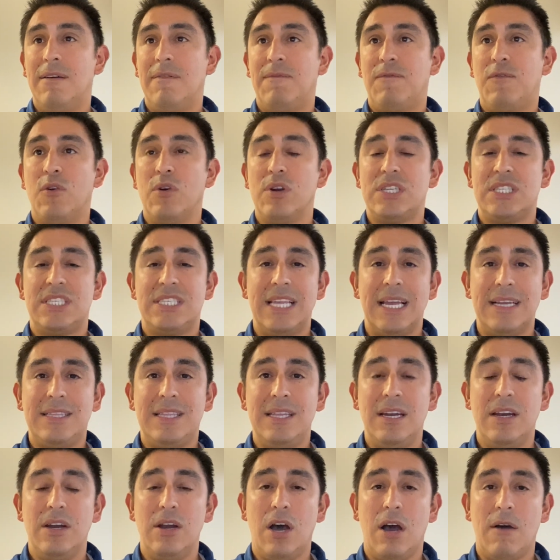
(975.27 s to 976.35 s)
for
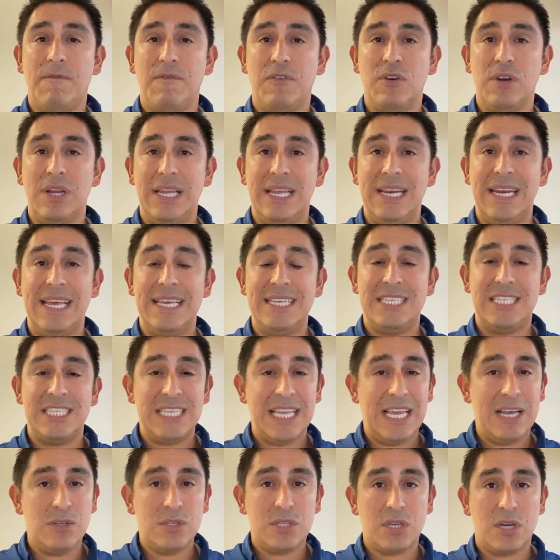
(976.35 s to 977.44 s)
accepting an offer in a
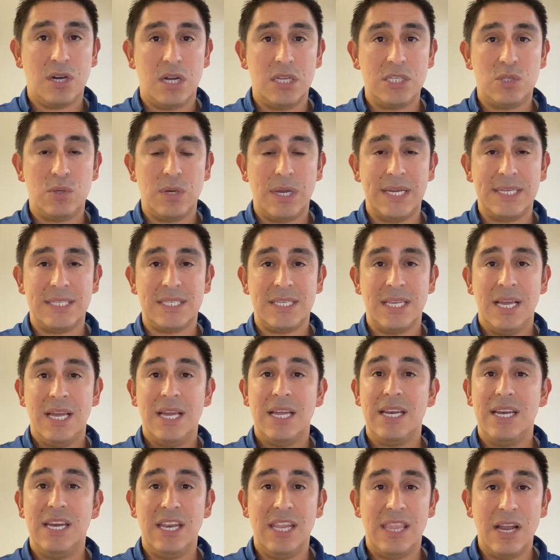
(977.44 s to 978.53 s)
sales contracts,
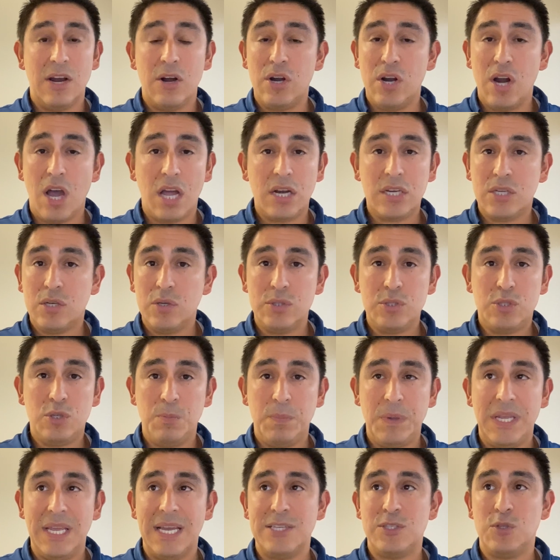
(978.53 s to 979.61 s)
they're not going to
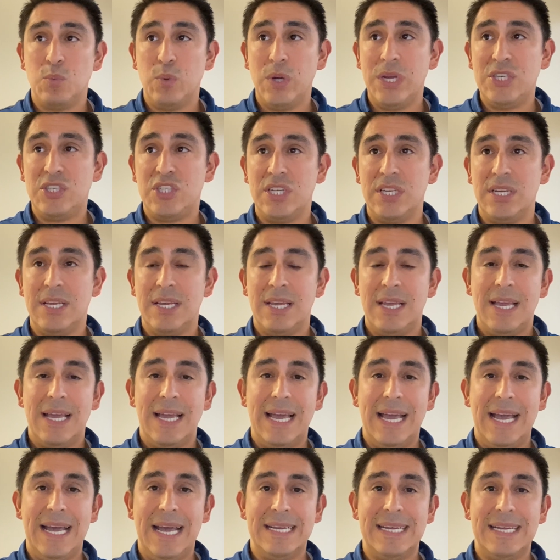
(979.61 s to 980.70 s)
be as rigid
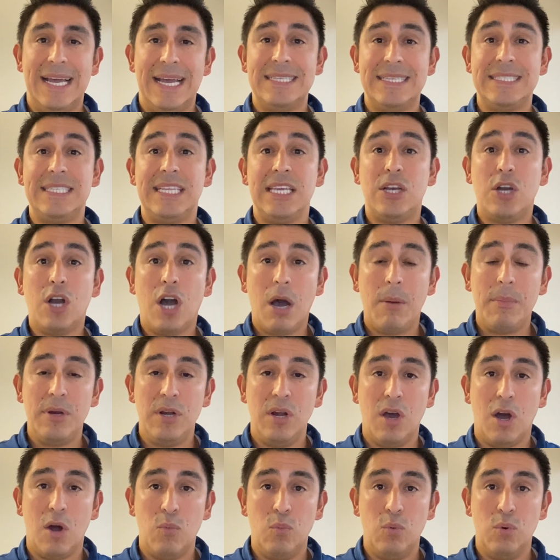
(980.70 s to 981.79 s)
as the common
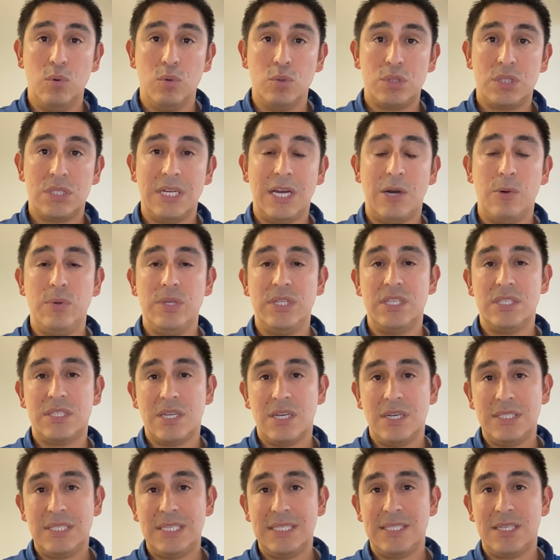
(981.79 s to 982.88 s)
law rules. Now, we
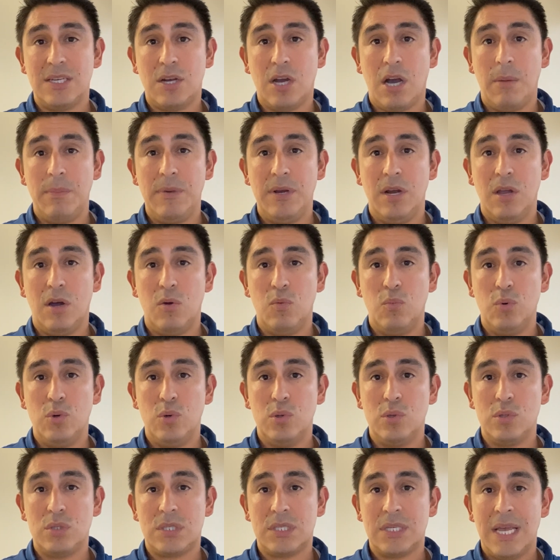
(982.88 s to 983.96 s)
discussed as the common law
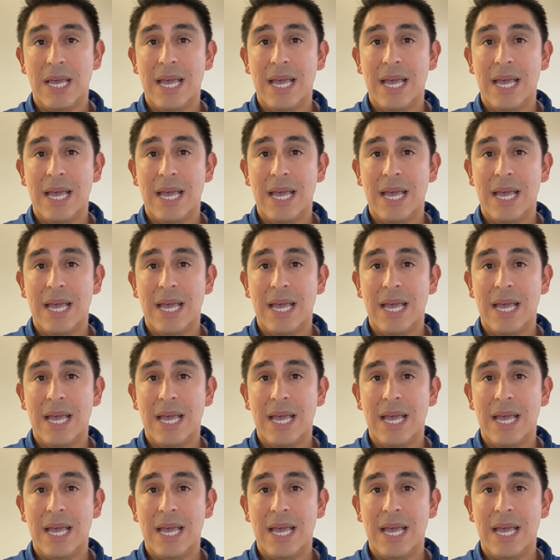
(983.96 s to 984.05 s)
rules